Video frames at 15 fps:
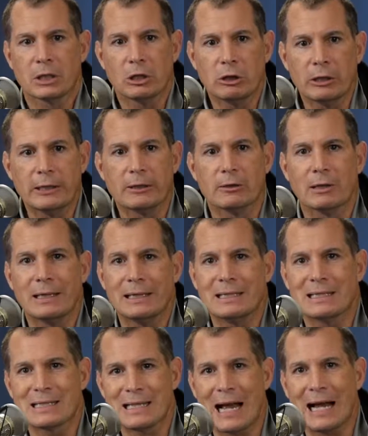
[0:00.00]
clearly
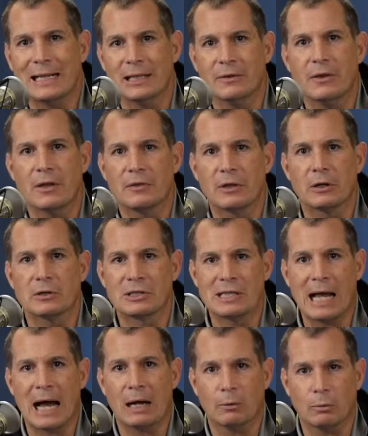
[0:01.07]
decided that there's
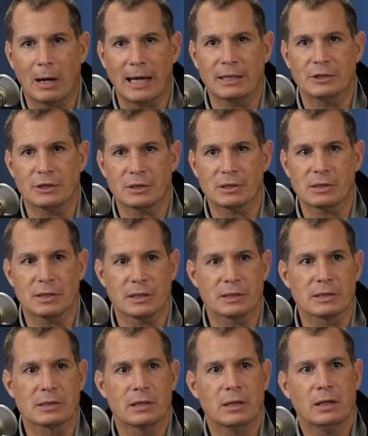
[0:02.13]
not
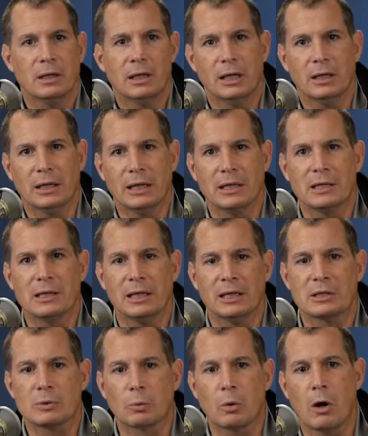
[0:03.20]
righteousness.
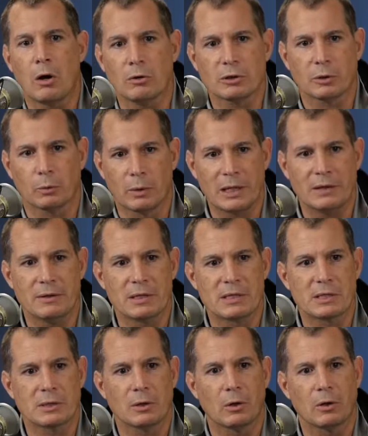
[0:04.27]
It's wrong to read
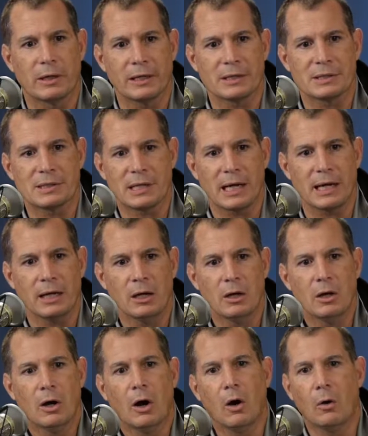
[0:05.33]
this story and say,
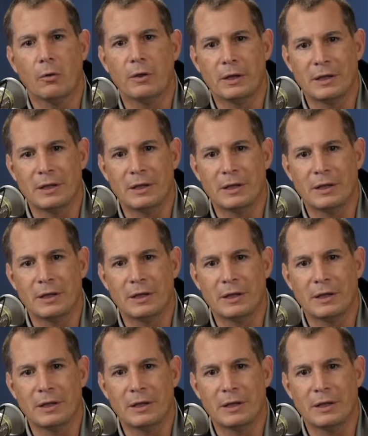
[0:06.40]
oh,